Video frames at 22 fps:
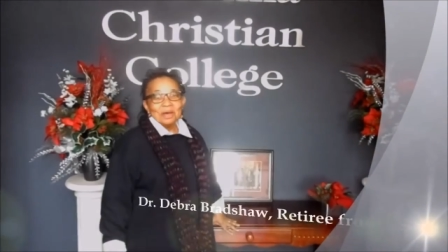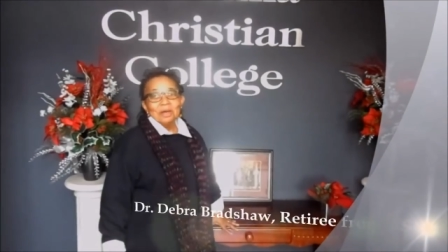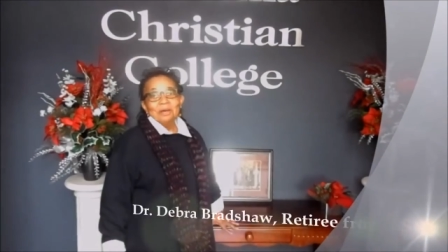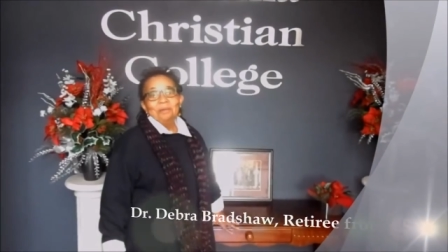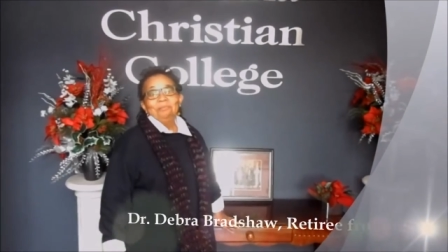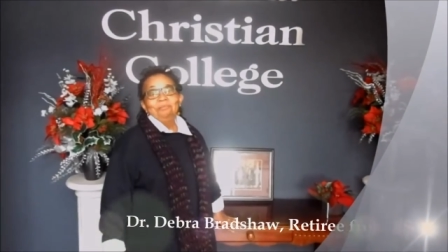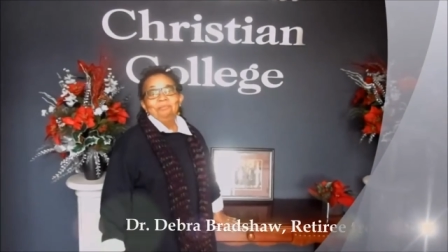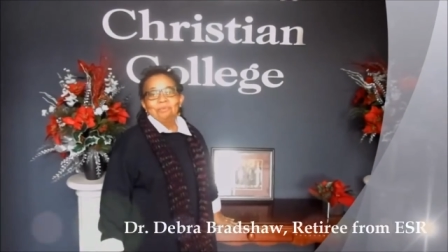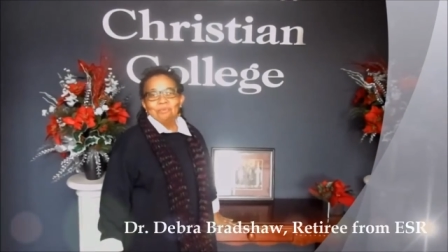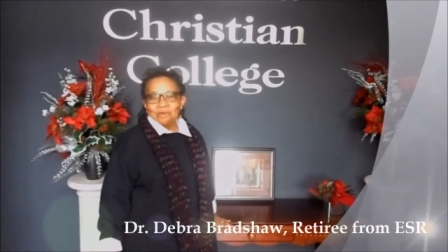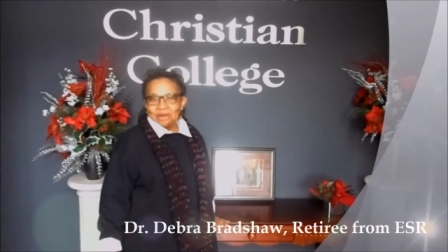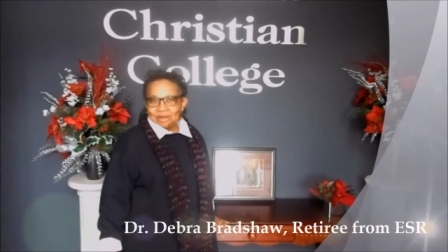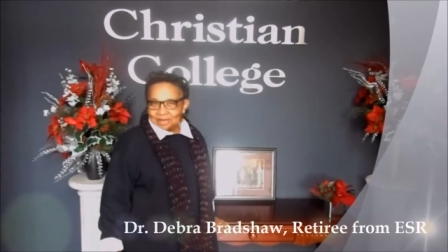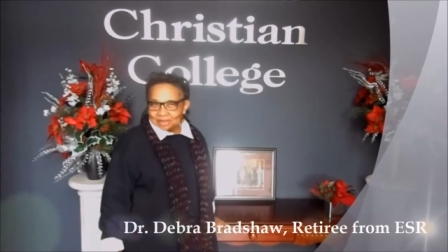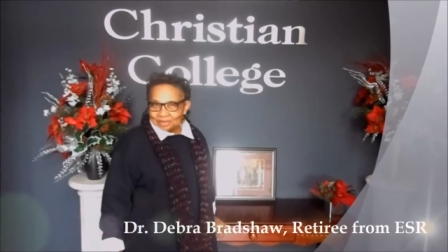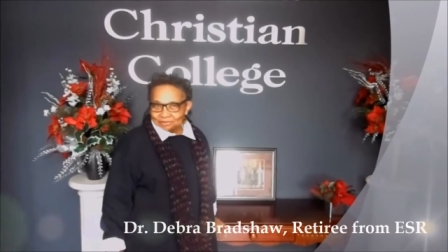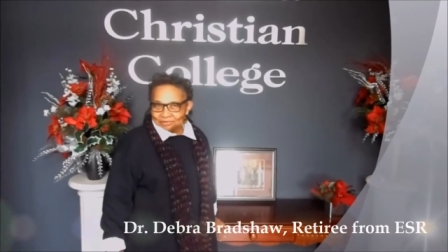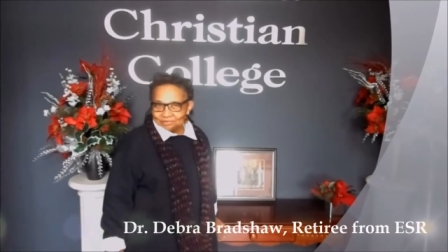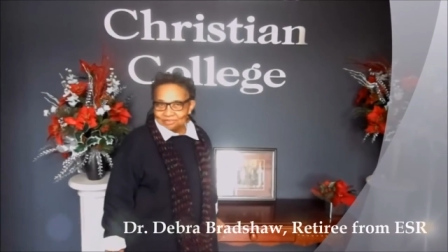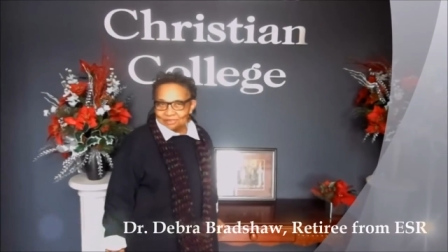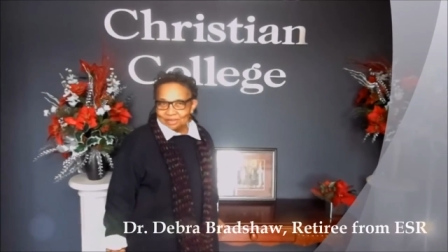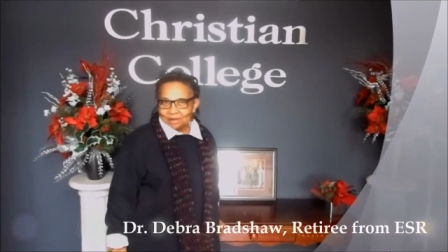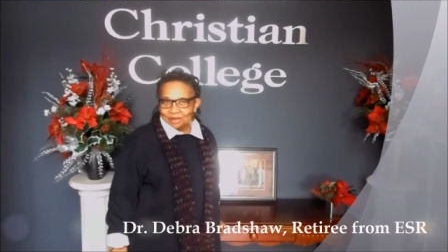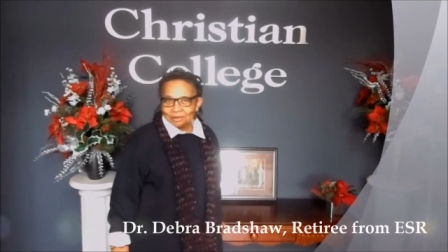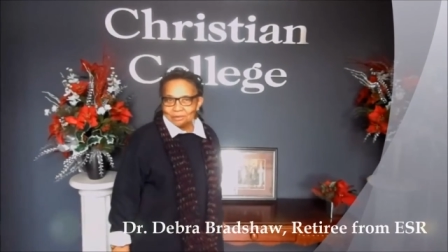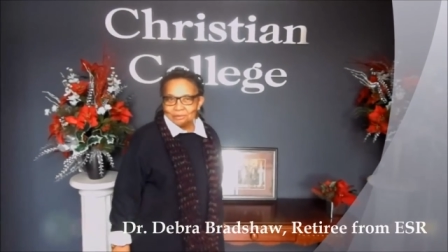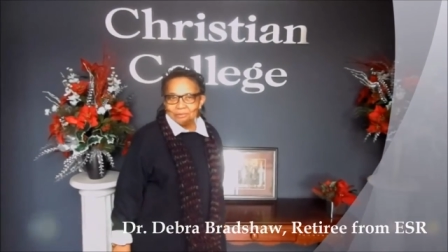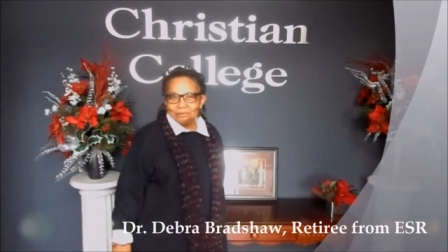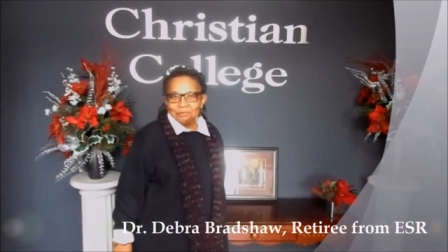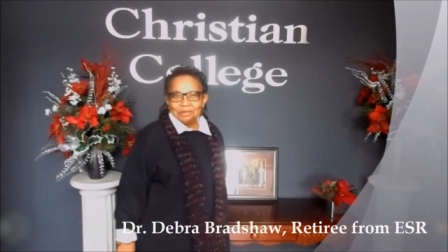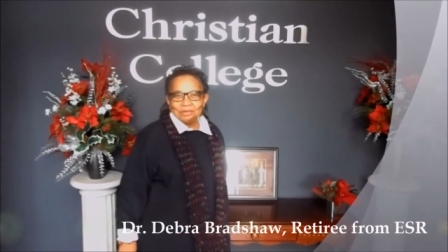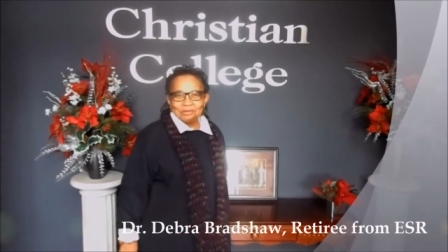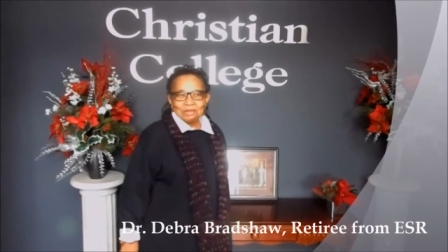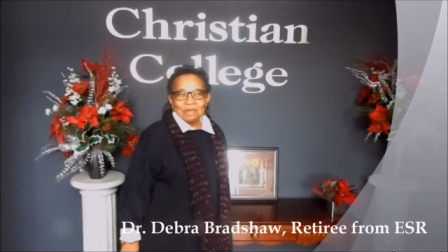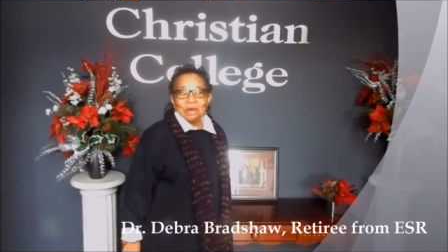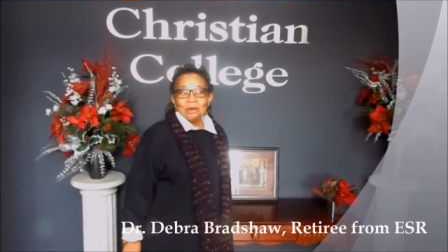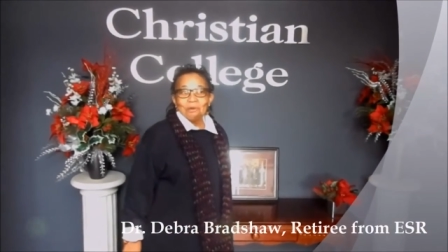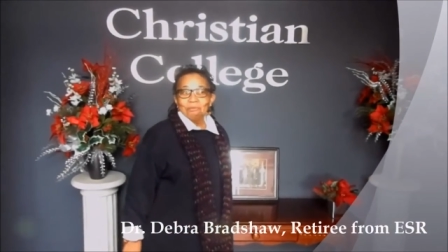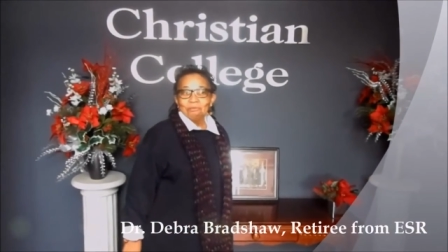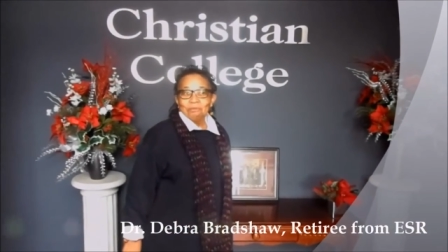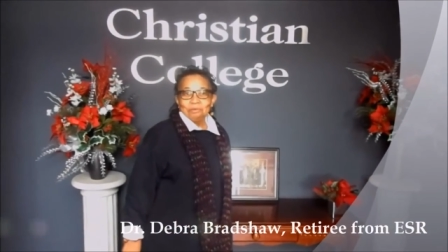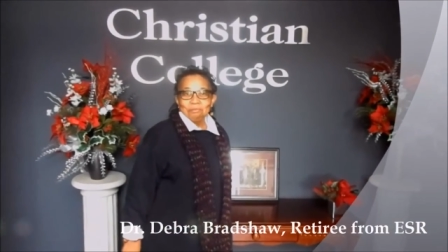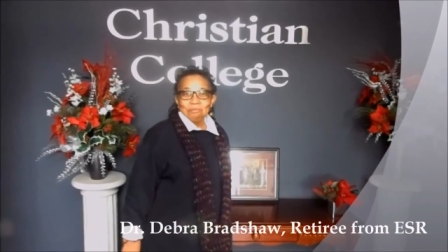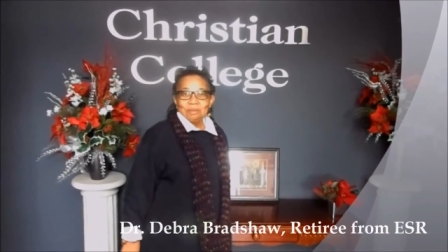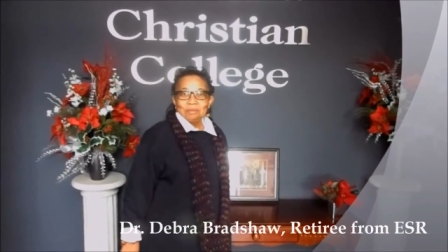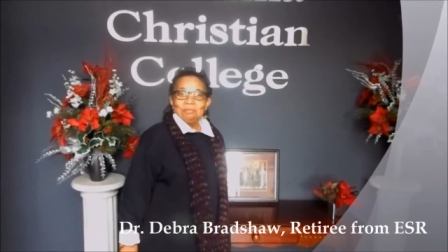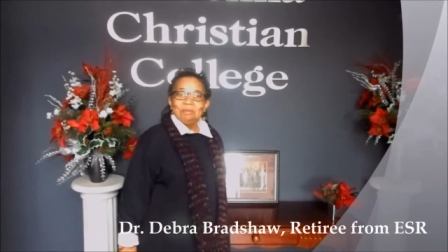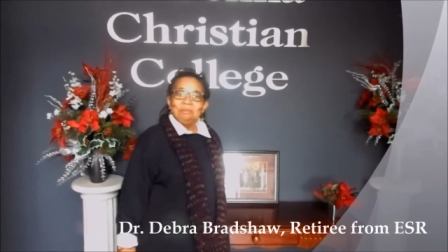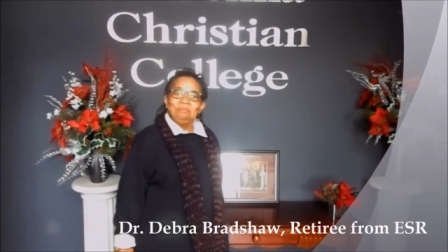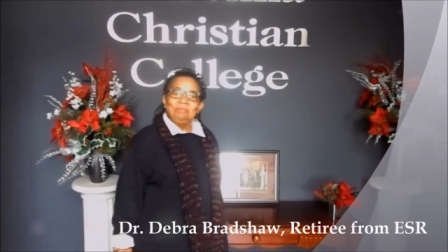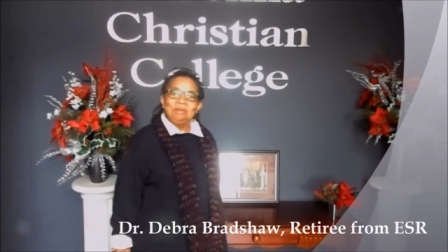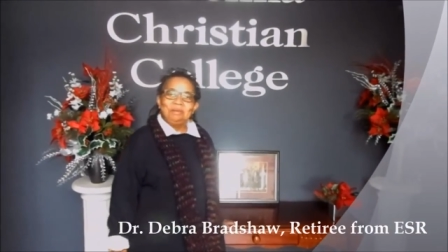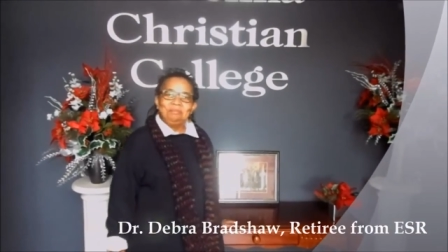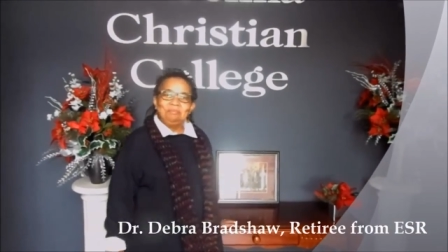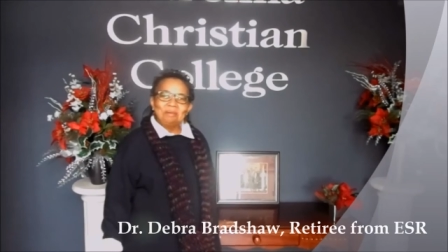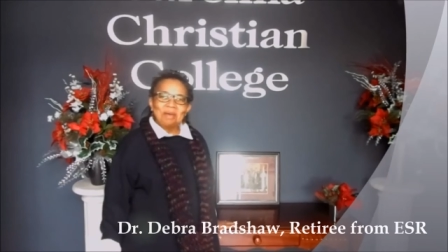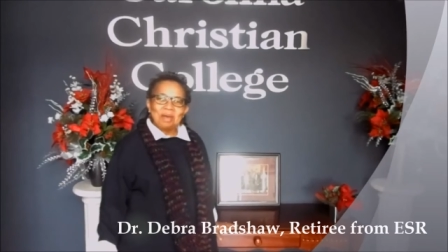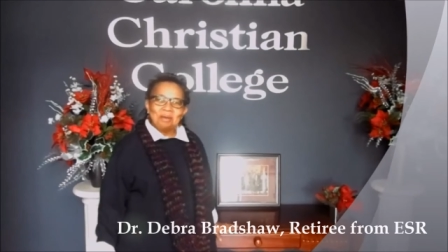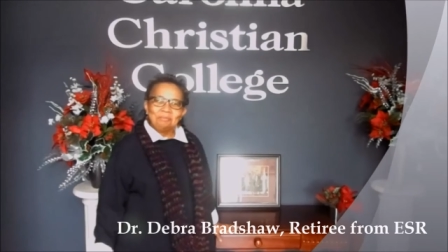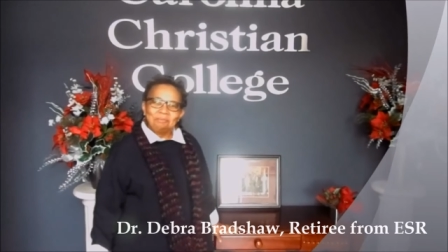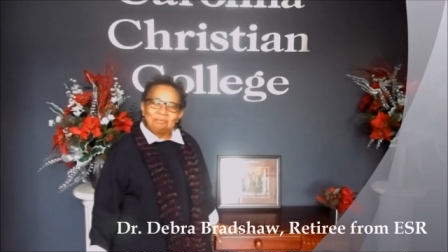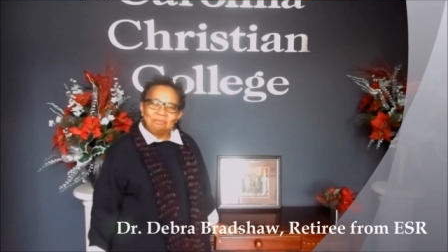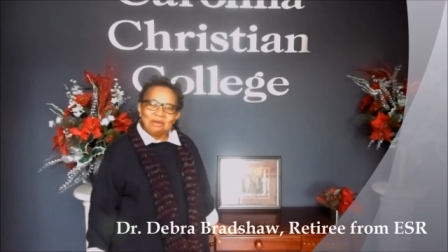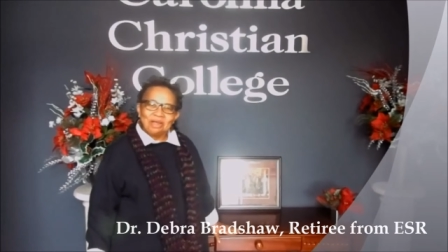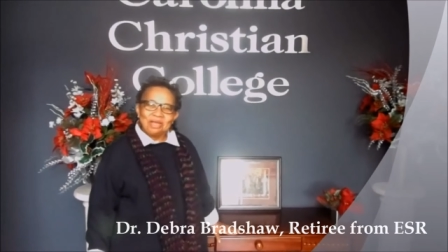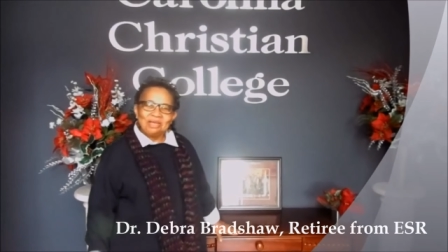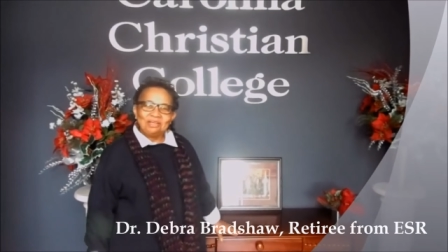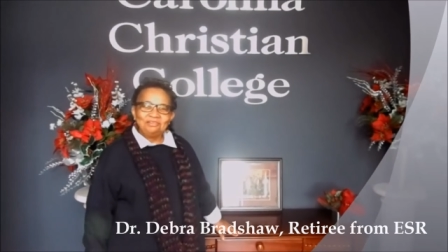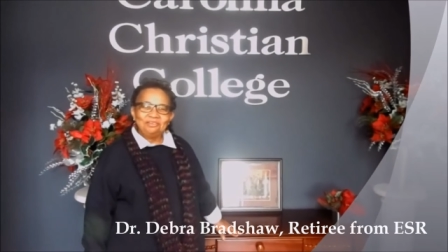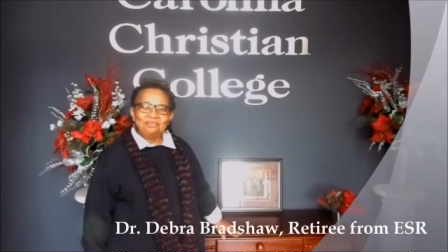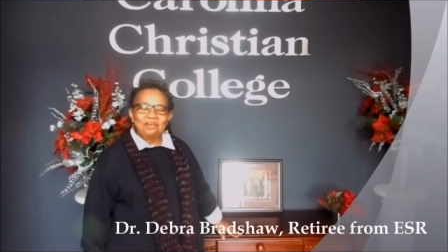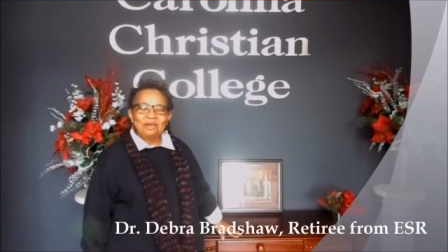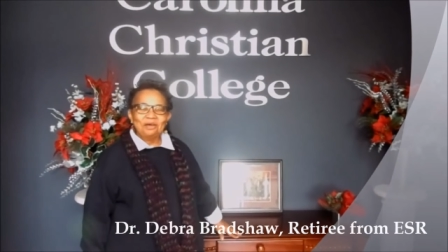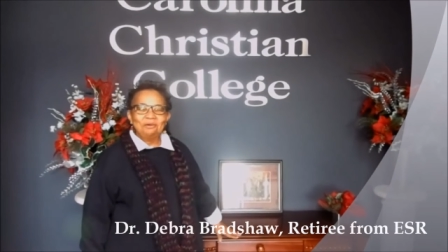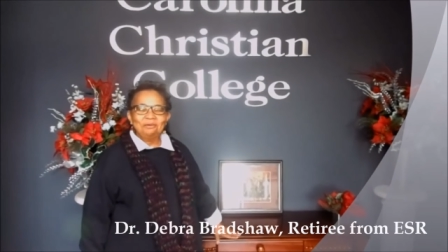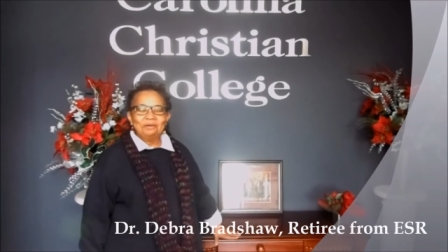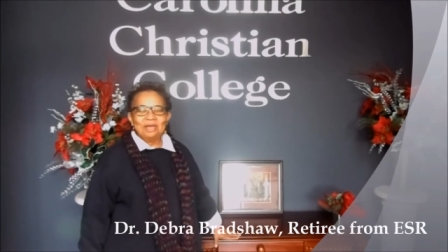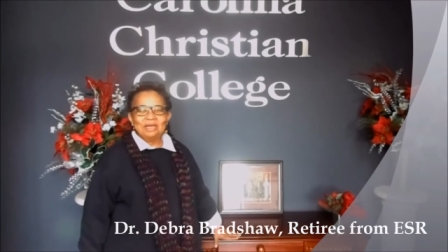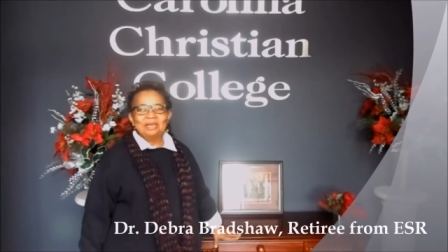I'm Bradshaw. Y'all remember me by Bradshaw,